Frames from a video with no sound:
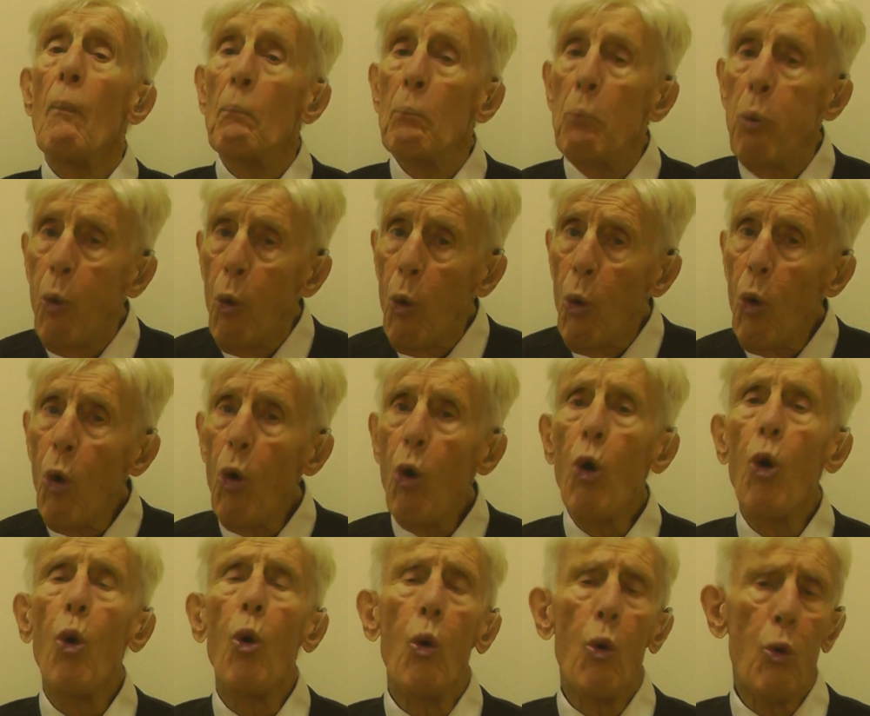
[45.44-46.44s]

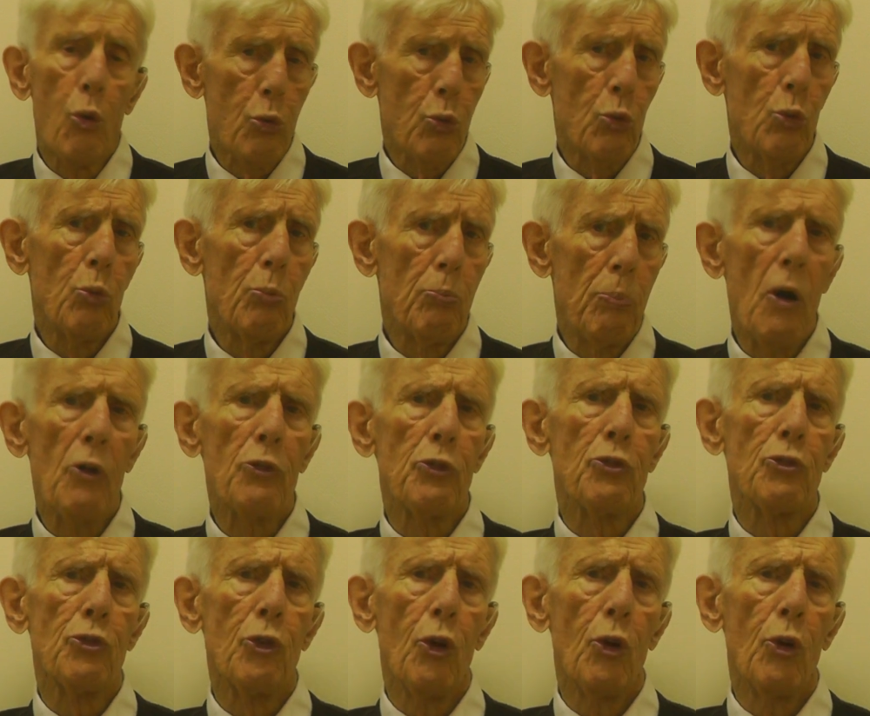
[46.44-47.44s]
poor oral
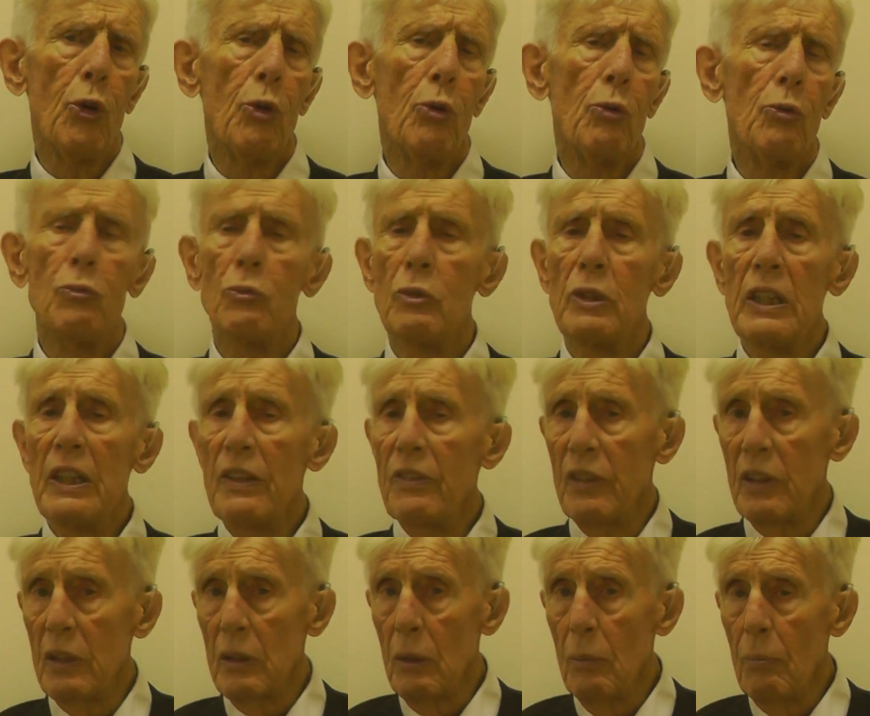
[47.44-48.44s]
posture,
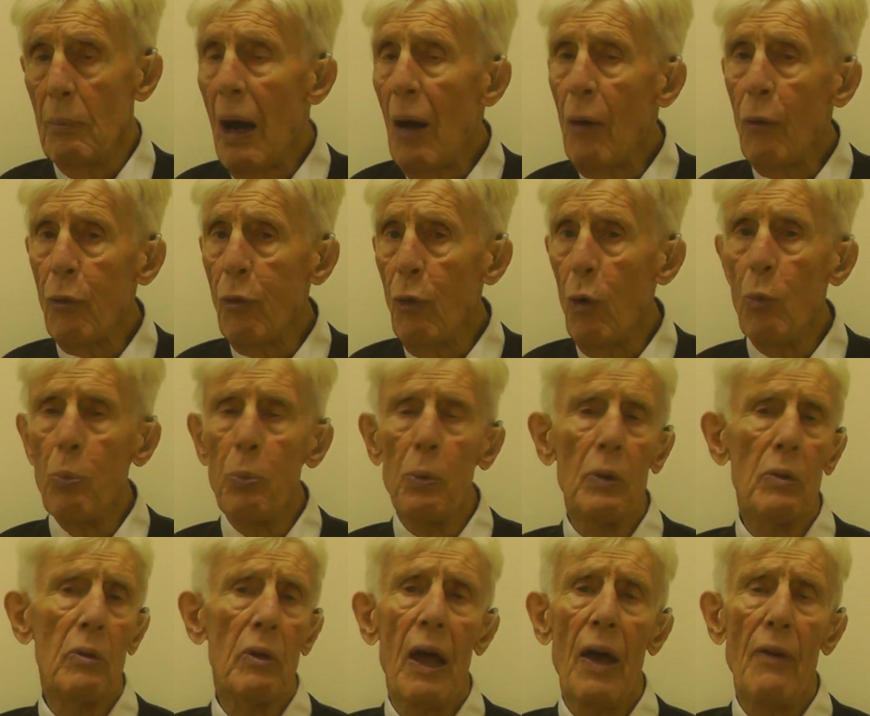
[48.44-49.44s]
leaving the mouth
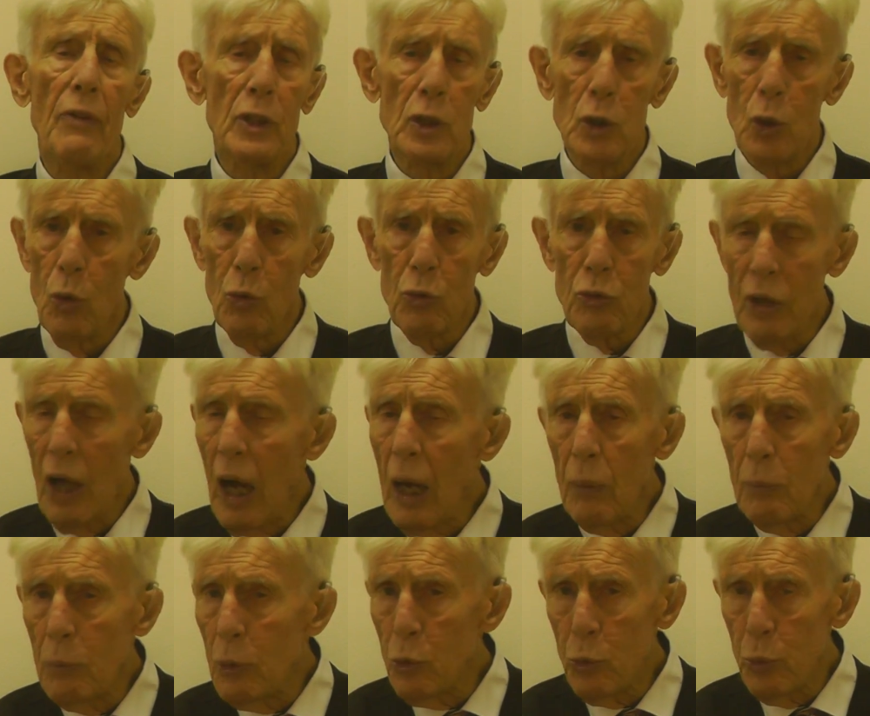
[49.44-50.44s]
open, having your
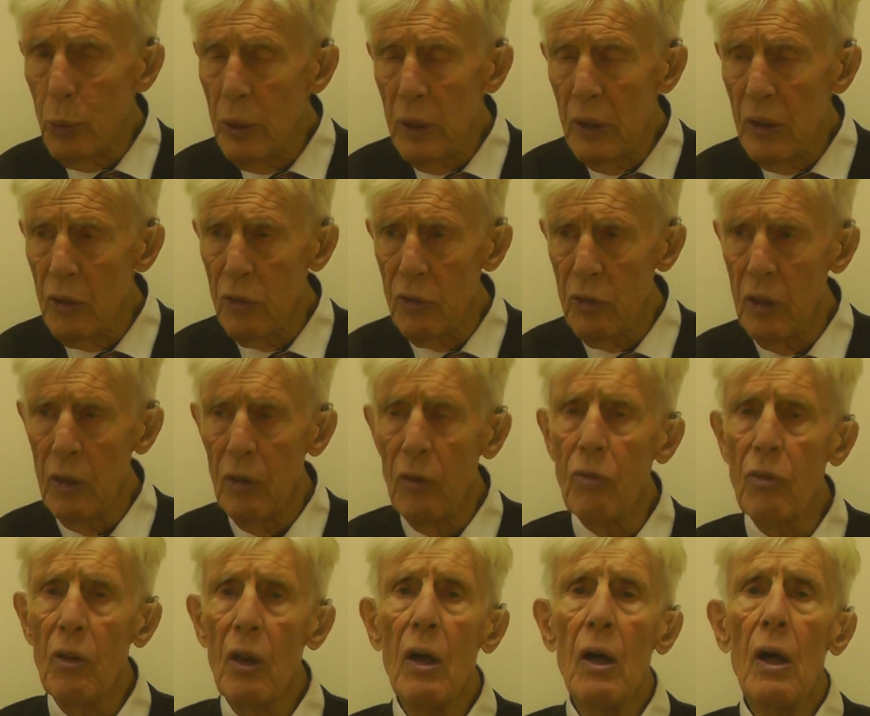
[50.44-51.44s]
tongue between the
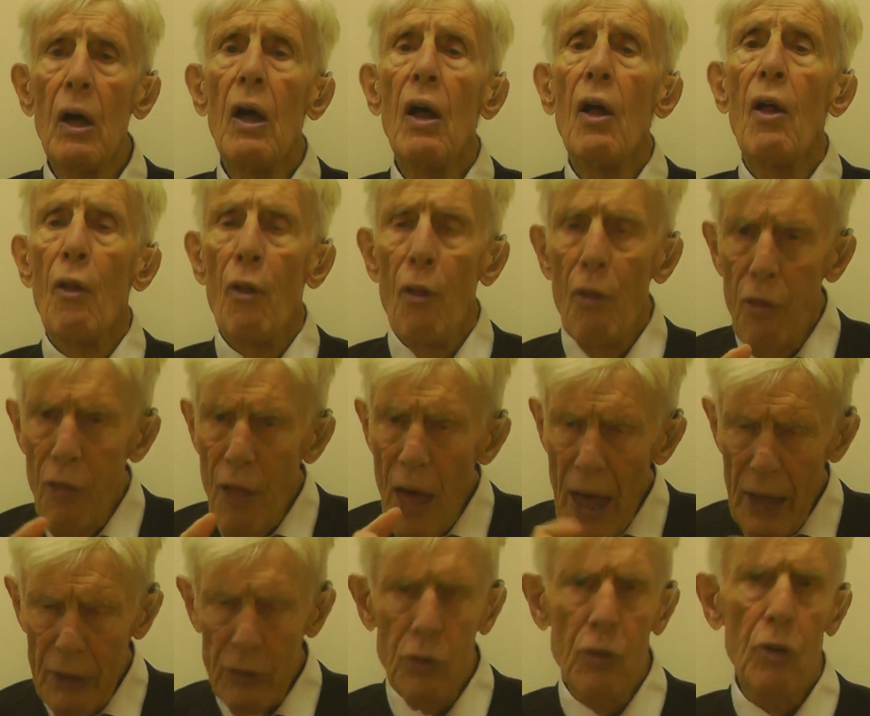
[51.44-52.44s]
teeth,
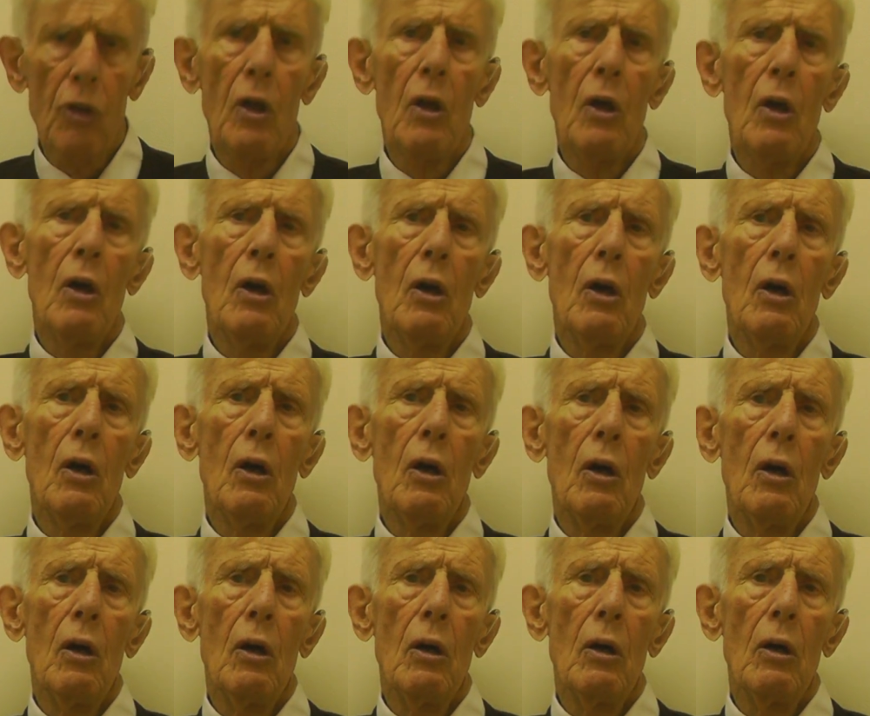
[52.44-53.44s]
that
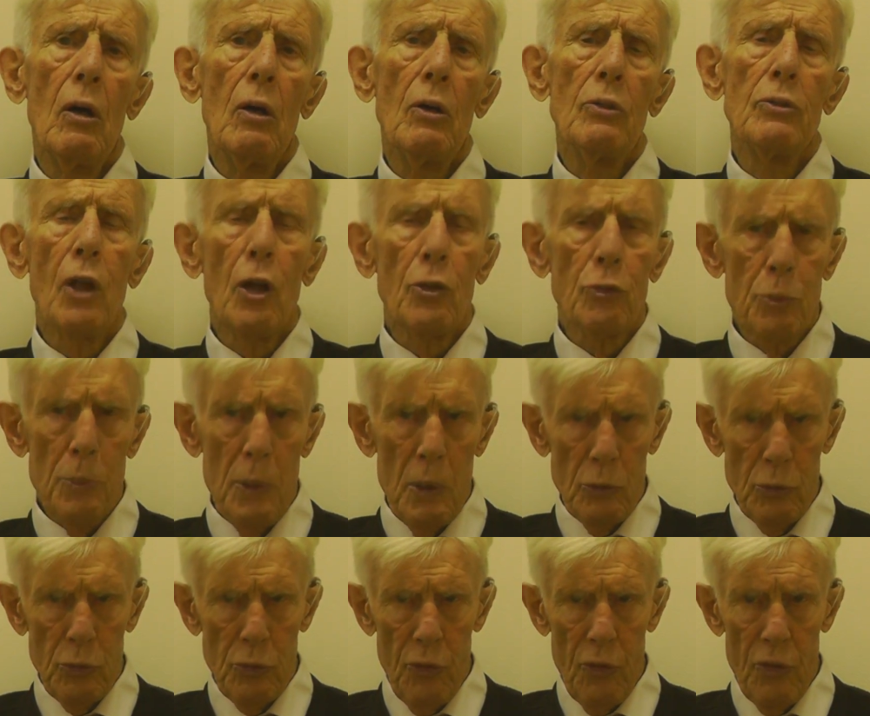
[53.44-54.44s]
does
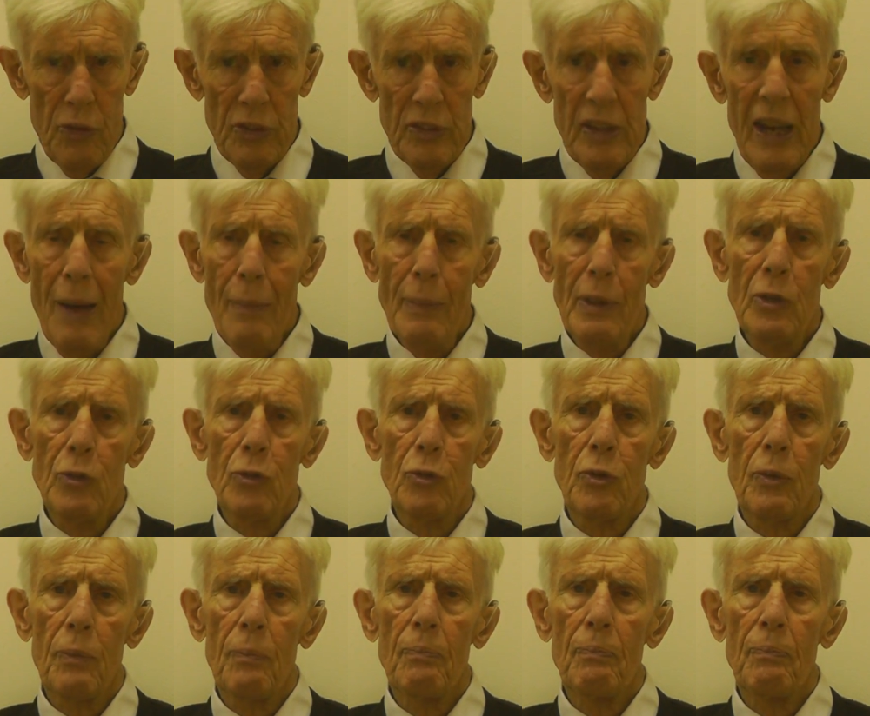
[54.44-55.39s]
most of the damage.